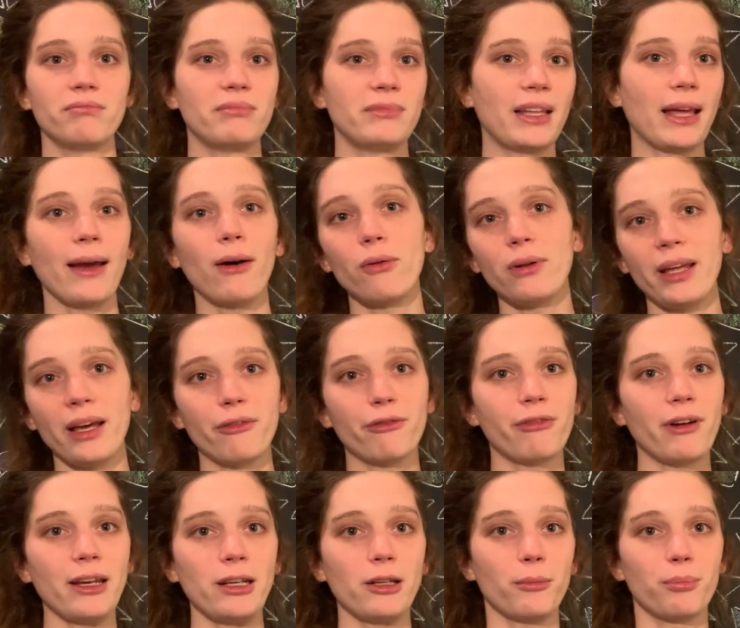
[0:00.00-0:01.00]
They only have
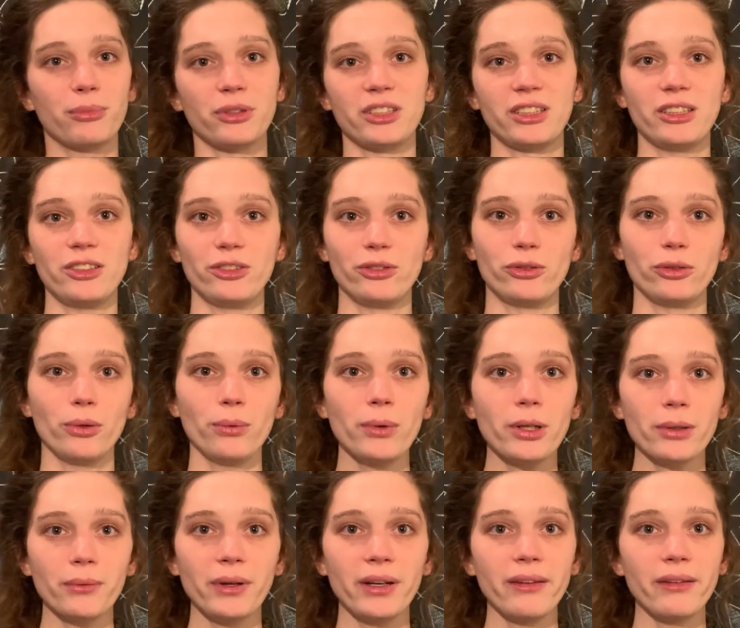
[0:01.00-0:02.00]
finite precision to
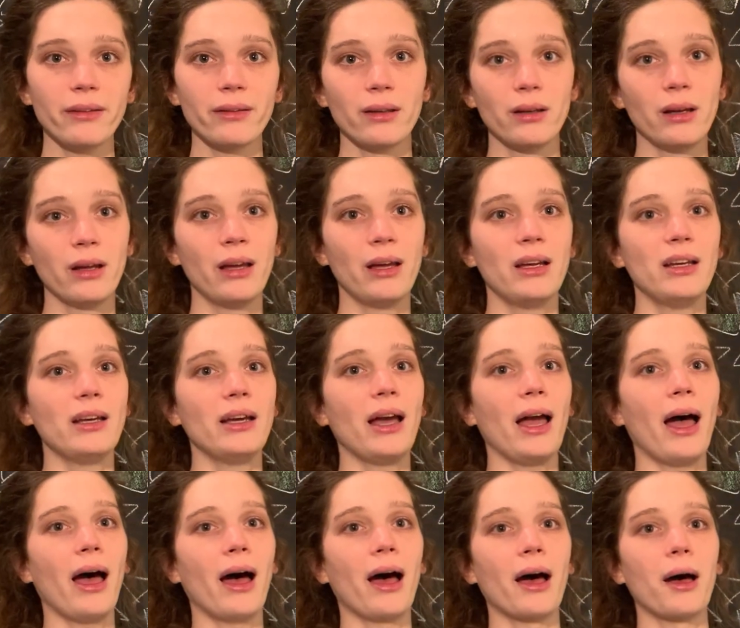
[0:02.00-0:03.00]
work with.
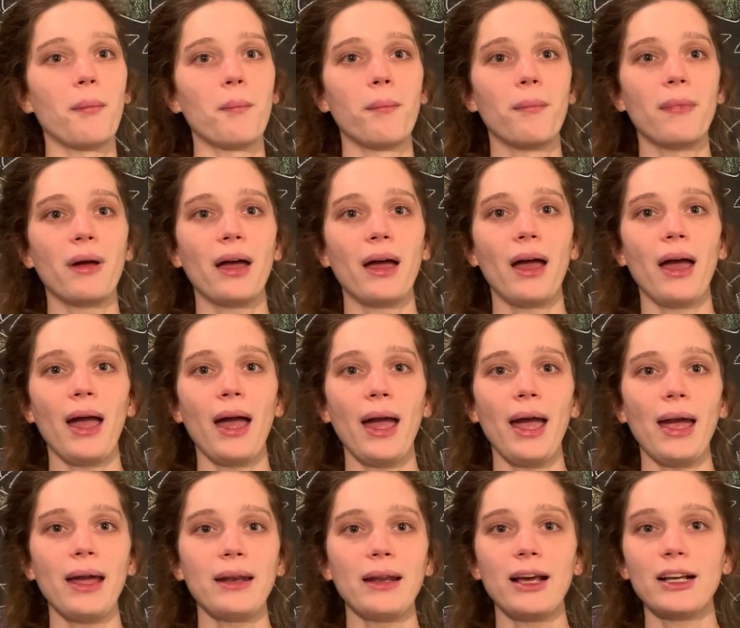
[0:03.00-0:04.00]
And
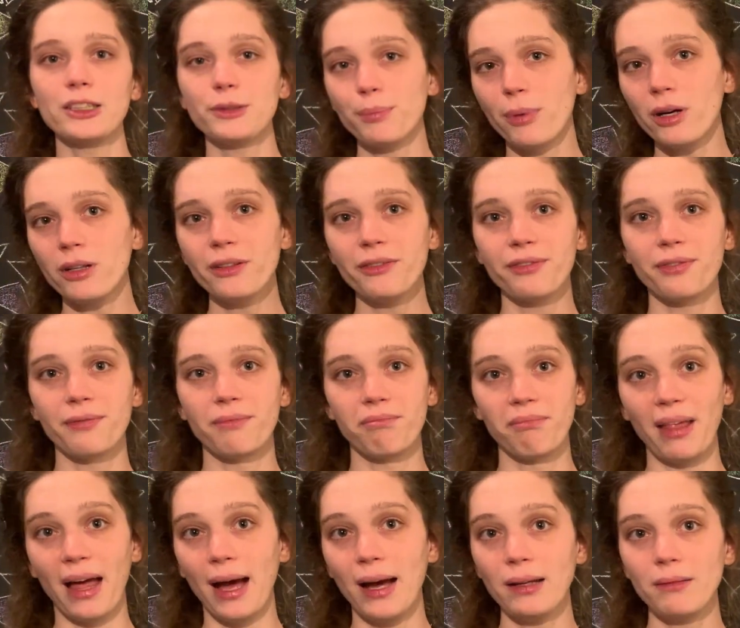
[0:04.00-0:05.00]
as part of
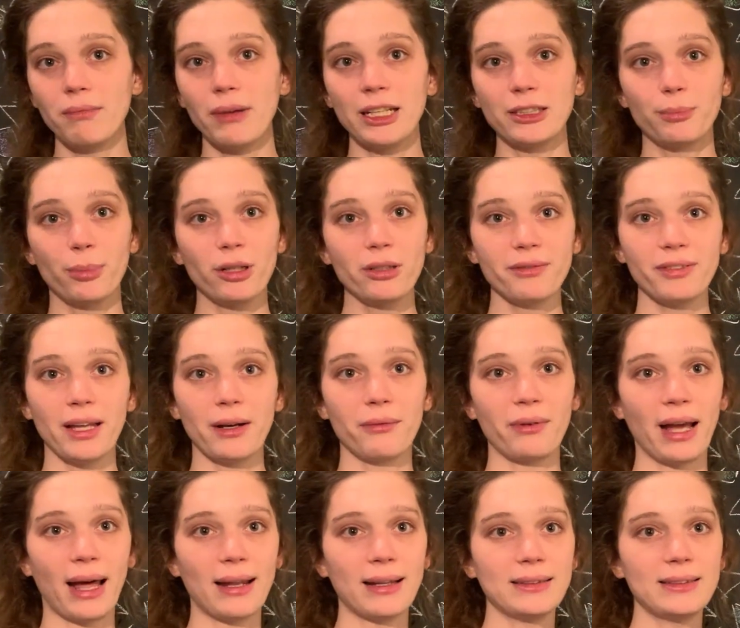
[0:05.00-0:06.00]
that
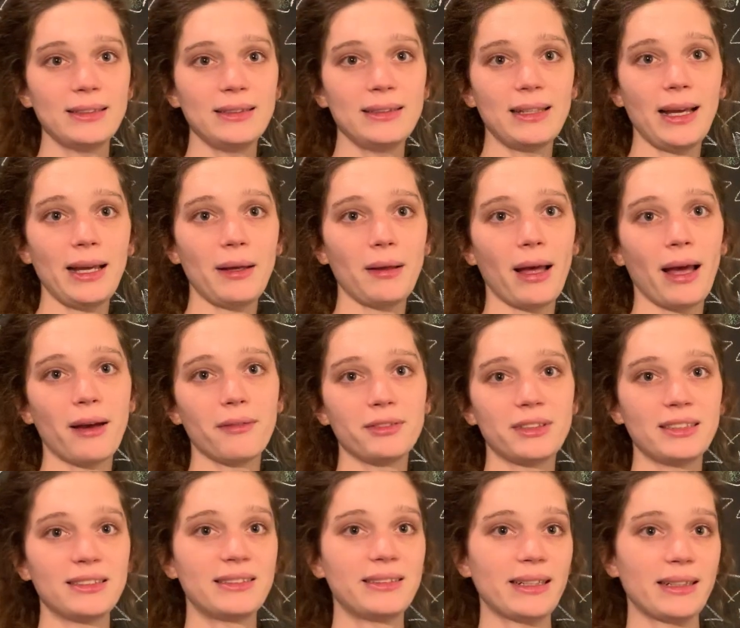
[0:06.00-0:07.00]
reality, they have
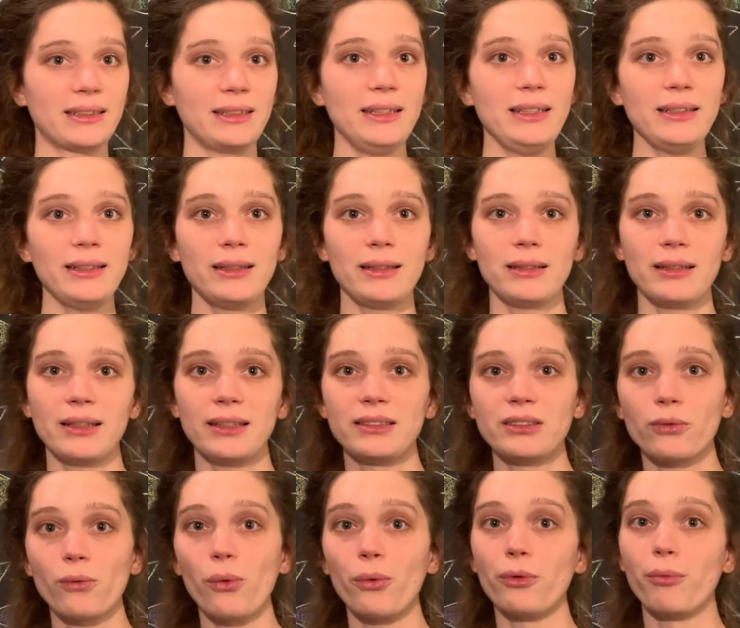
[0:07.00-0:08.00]
this technique, it's
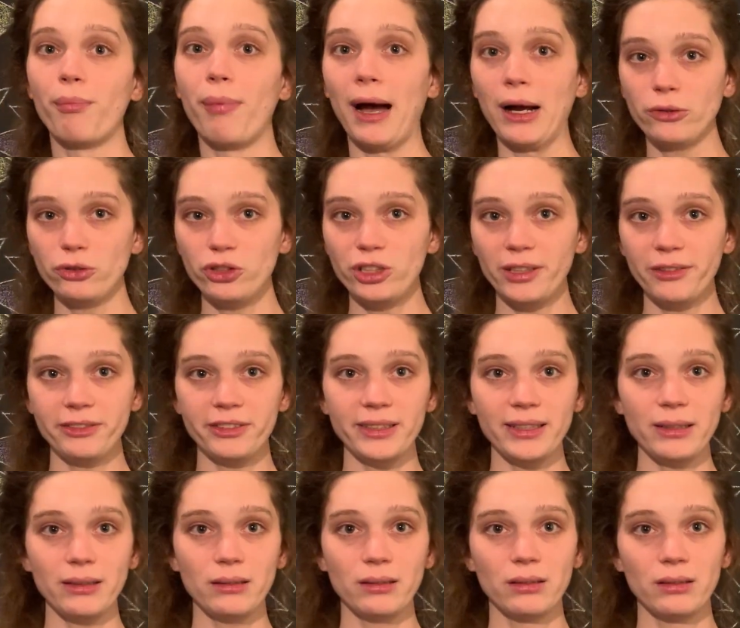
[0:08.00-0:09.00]
called bound shifting.